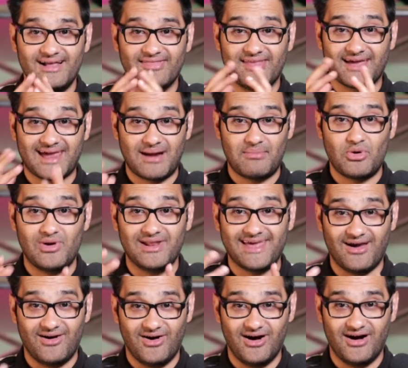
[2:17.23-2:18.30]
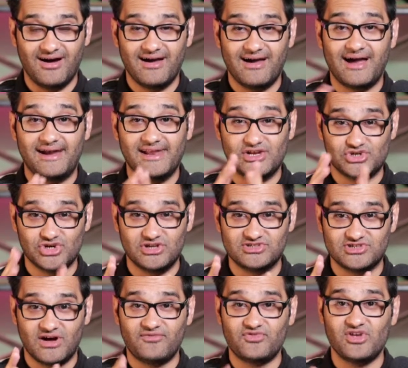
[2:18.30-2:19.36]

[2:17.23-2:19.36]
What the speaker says: the camera will get hot and it turns off.